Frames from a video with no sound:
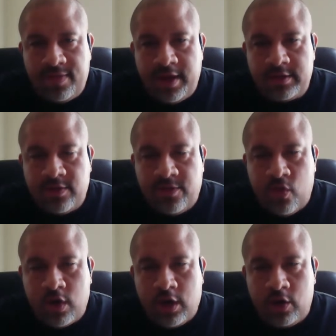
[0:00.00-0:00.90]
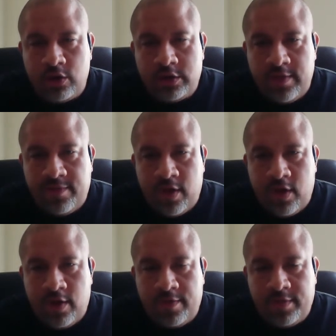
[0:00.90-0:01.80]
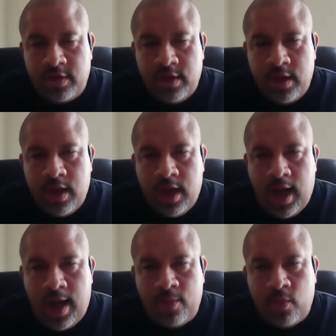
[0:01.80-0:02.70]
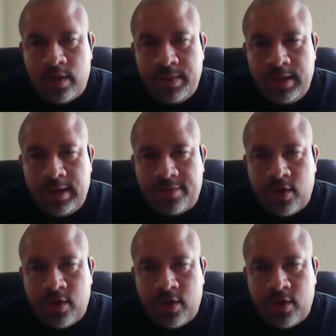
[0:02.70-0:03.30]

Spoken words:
there's a foreclosure involved, I'm going to be left